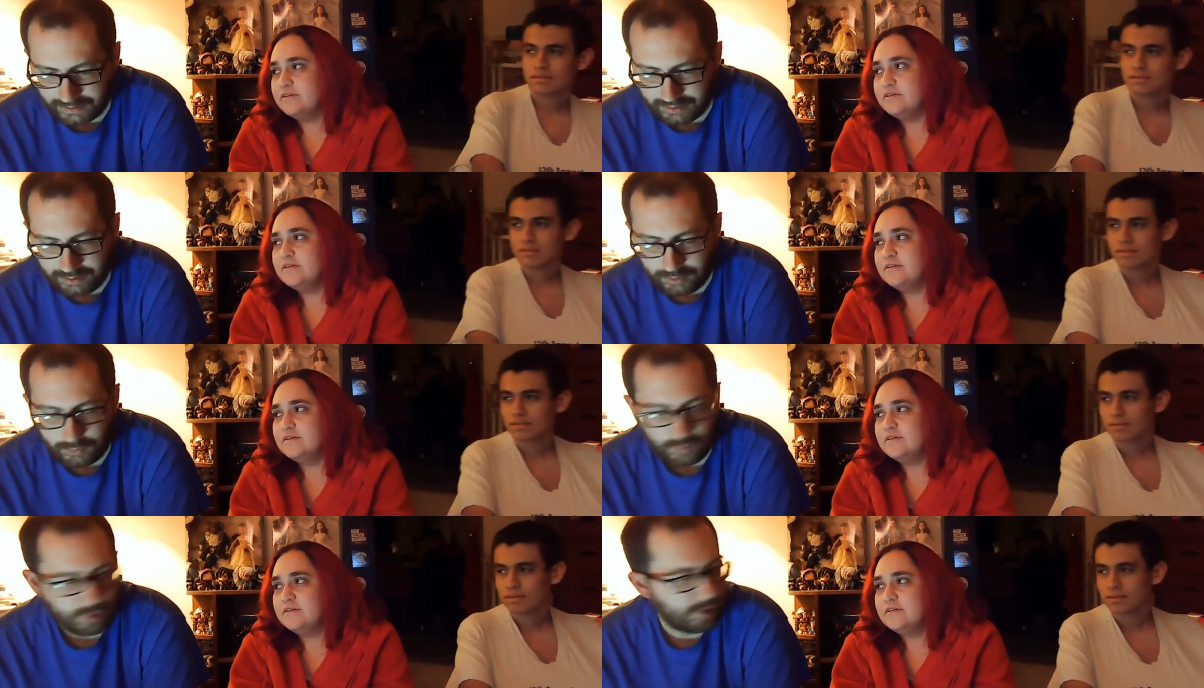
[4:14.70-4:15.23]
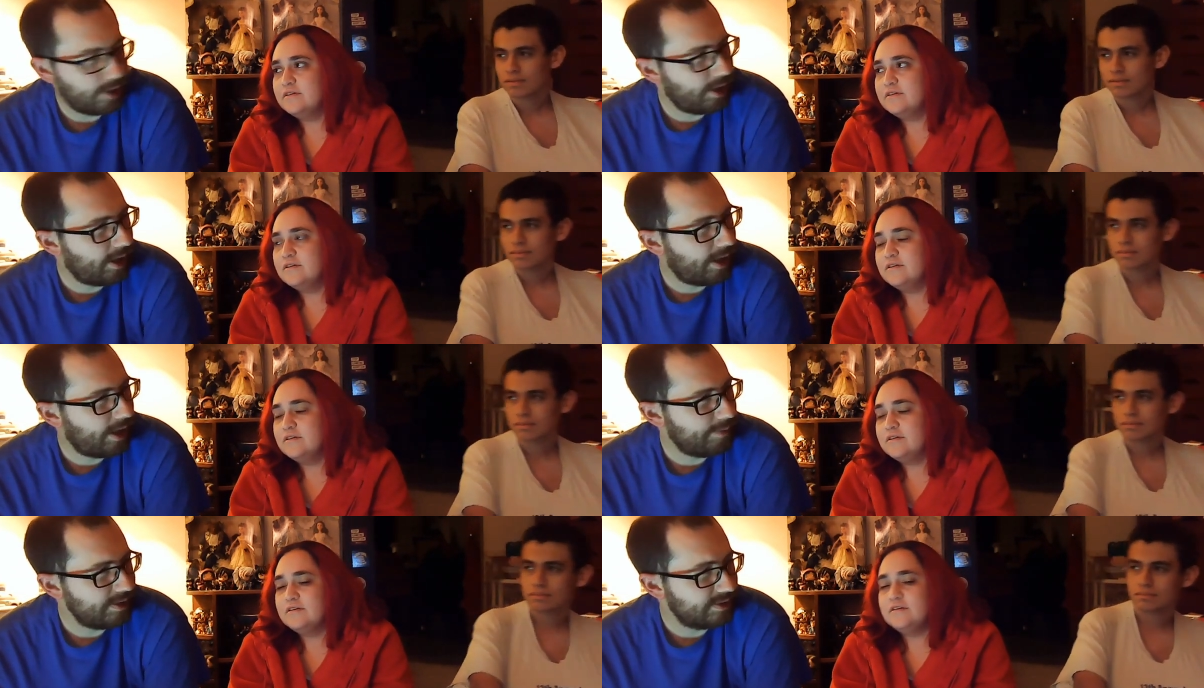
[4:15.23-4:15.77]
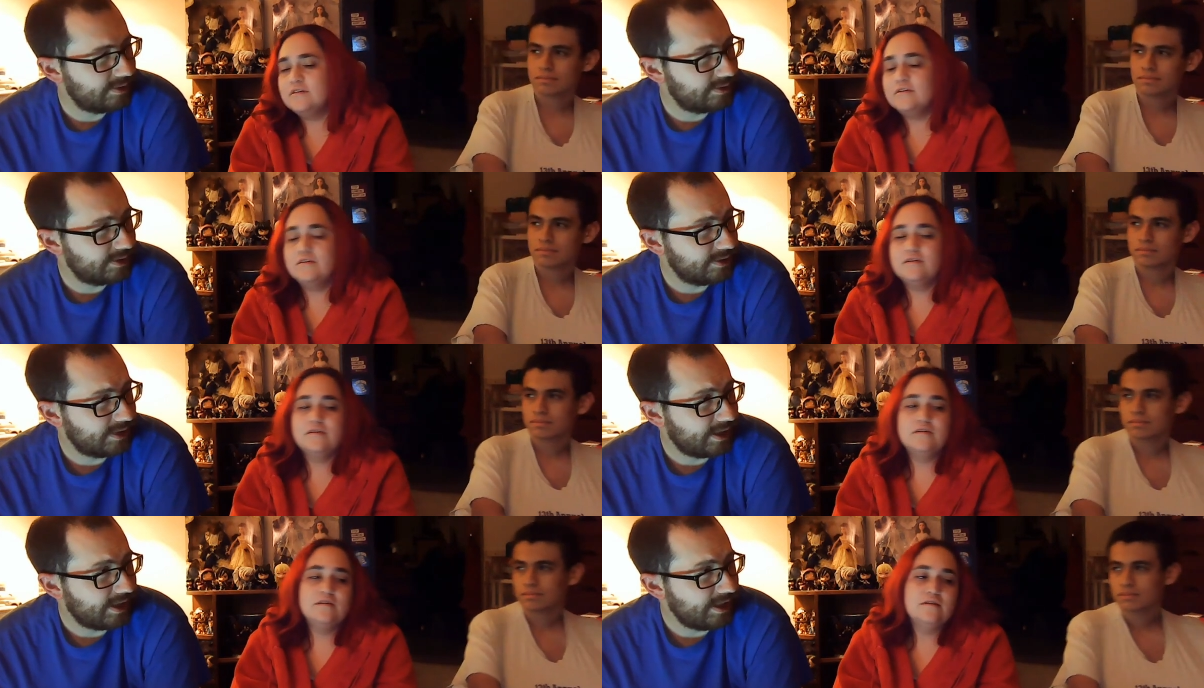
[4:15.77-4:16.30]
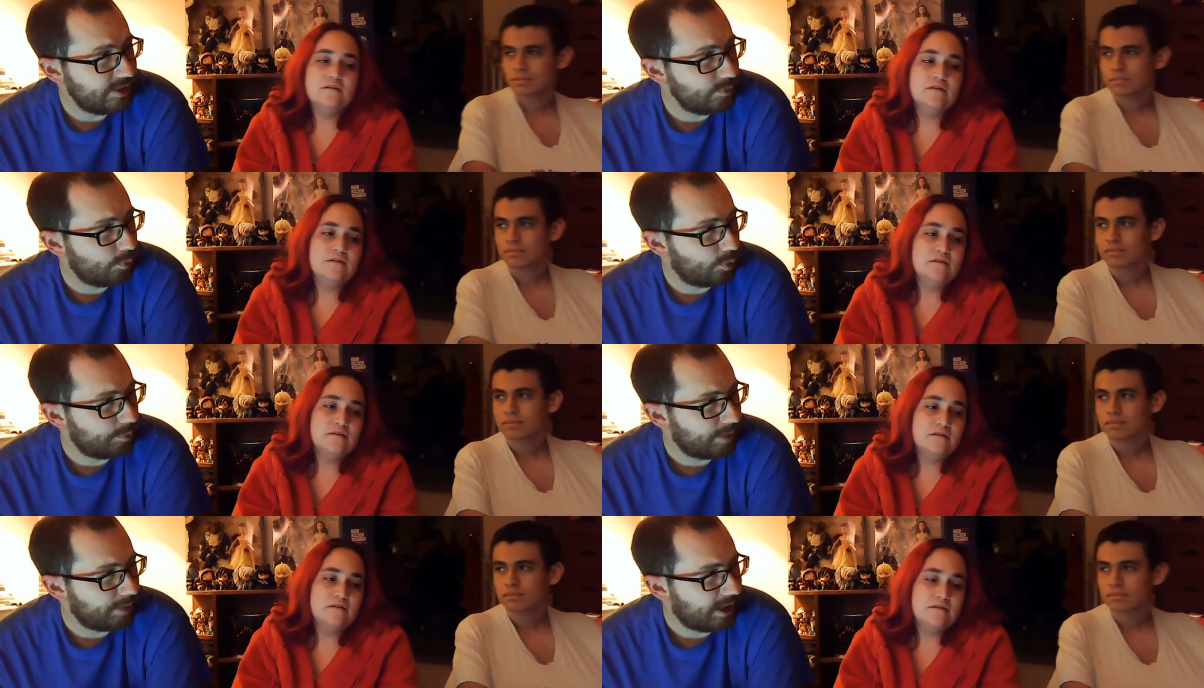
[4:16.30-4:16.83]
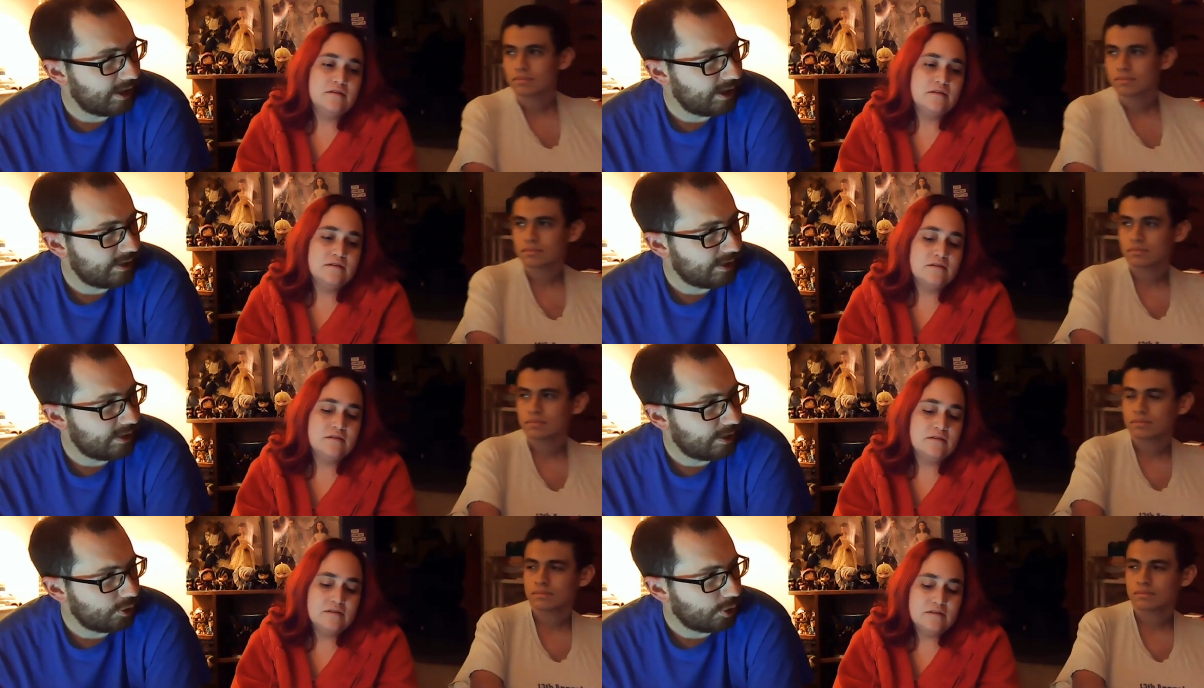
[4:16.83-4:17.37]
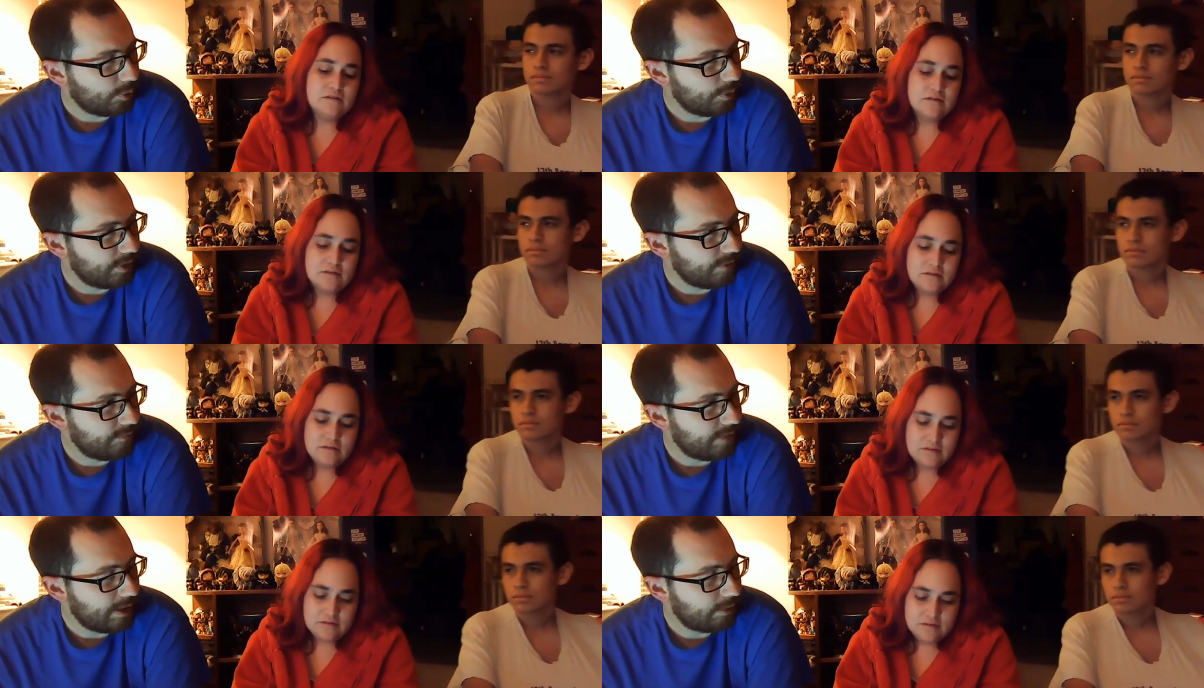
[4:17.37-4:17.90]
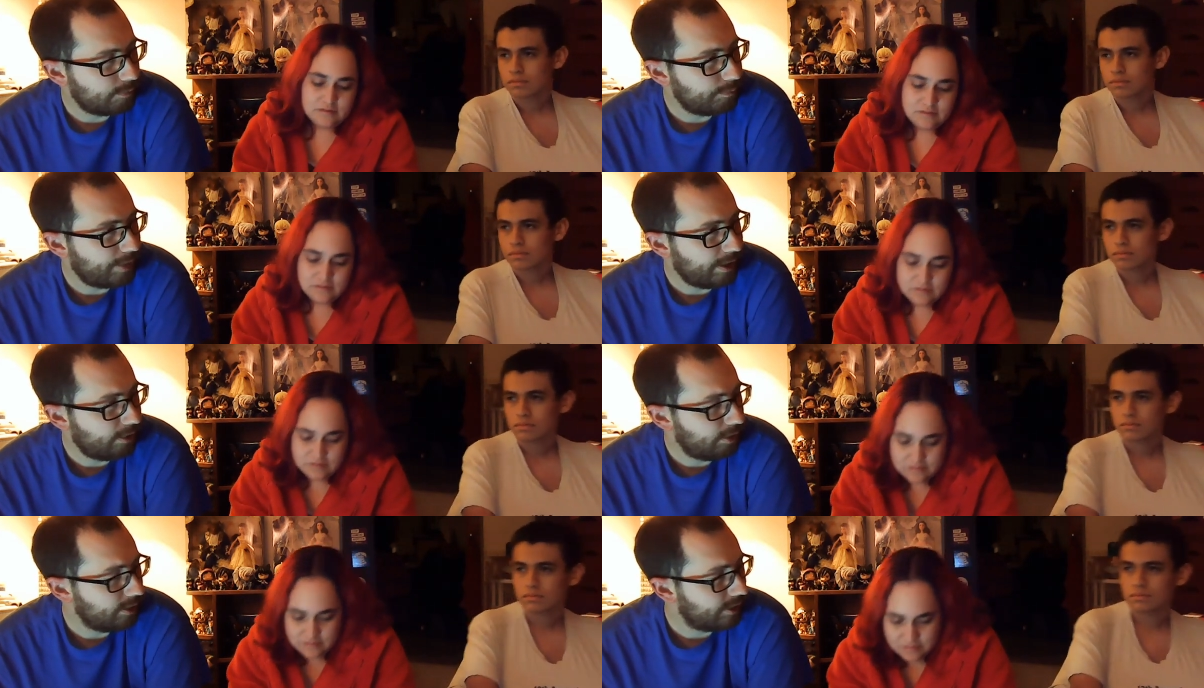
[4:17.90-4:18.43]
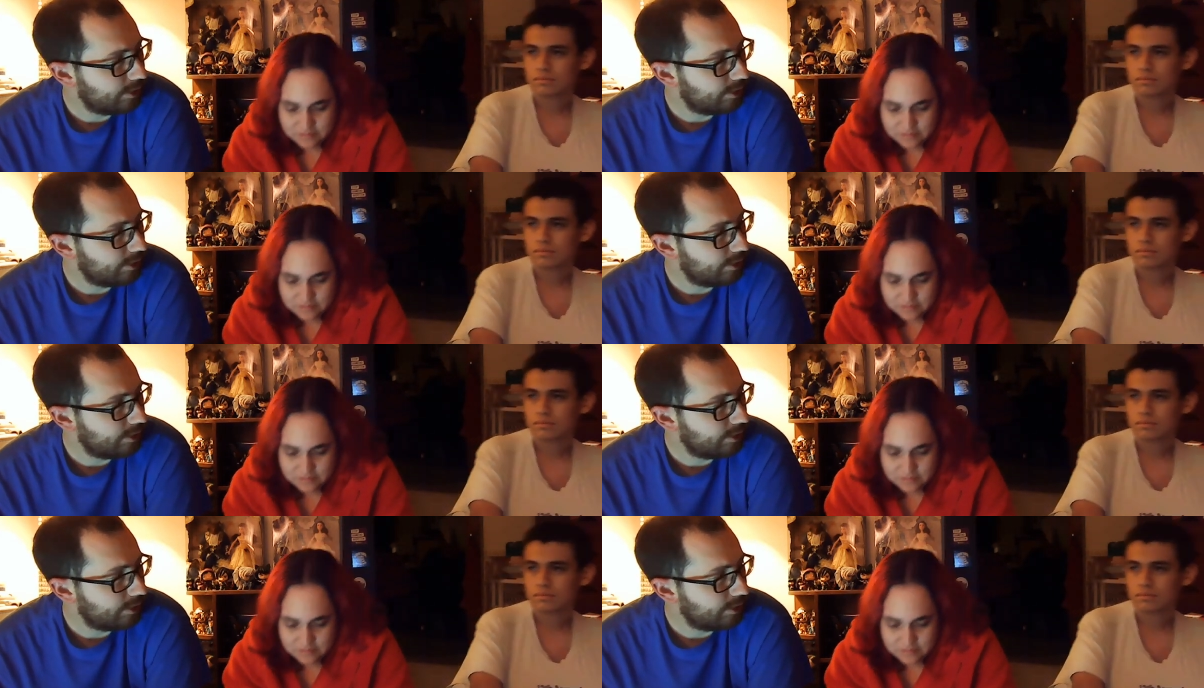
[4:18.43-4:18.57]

Speaker 1: Well, I'm not necessarily saying he's warm, but I don't know. If they are parallels